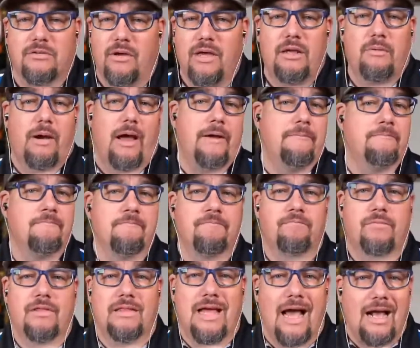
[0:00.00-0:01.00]
So anyway,
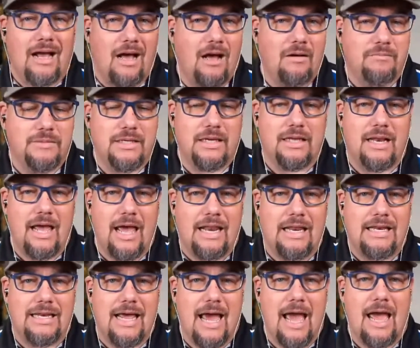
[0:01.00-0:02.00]
that comes in
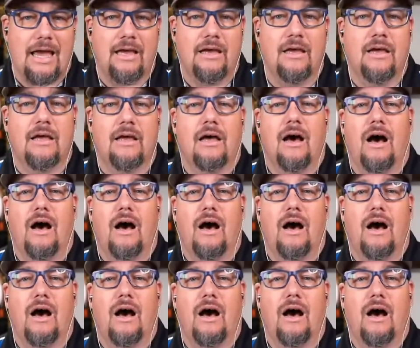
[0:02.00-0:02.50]
any day.